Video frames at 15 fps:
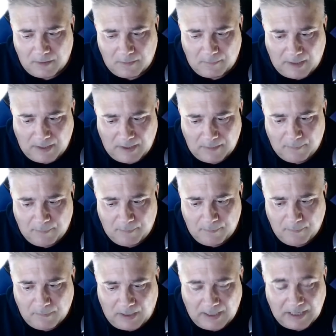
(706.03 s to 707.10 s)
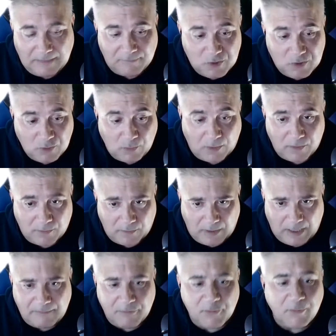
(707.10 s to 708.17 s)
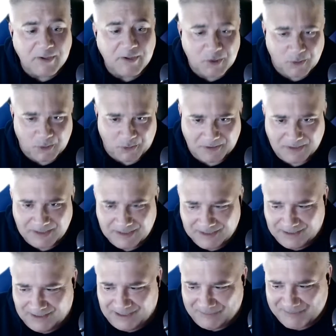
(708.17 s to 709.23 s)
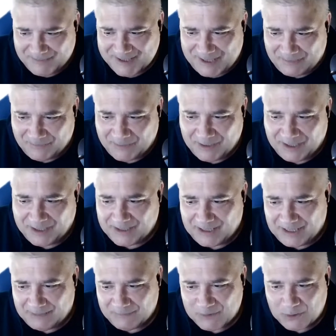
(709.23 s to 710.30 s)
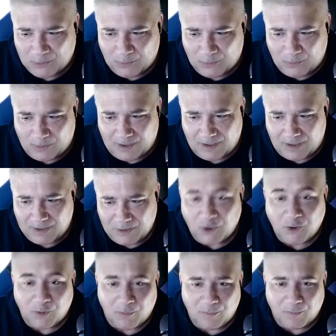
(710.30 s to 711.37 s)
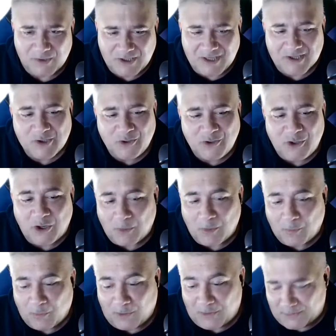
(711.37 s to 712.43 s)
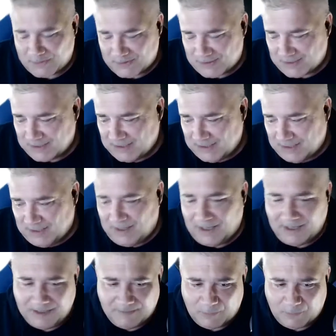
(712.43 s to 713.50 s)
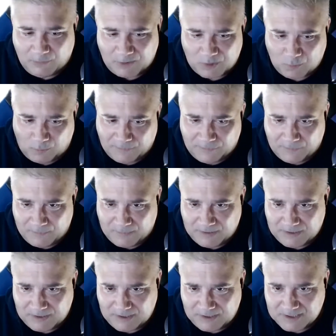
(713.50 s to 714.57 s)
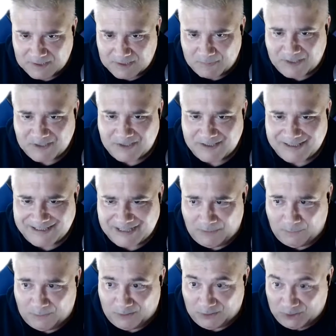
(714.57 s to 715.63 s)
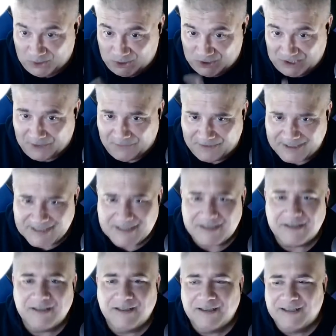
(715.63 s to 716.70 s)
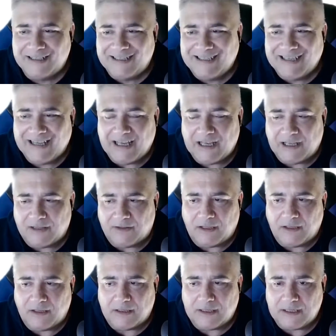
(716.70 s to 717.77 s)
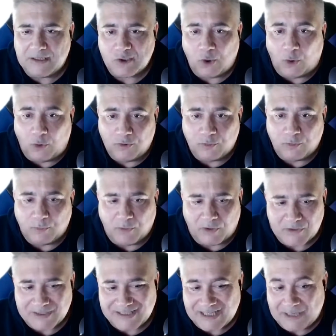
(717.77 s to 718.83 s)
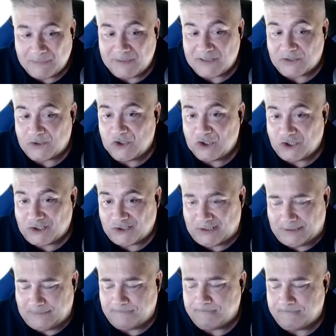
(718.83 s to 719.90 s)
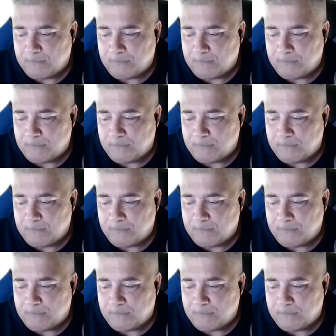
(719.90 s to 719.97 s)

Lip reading: I have three children. I have Stephanie, and I have she has two younger brothers. And of course, one of them, she just mentioned, his name was Jared. And then his older brother's name is Justin.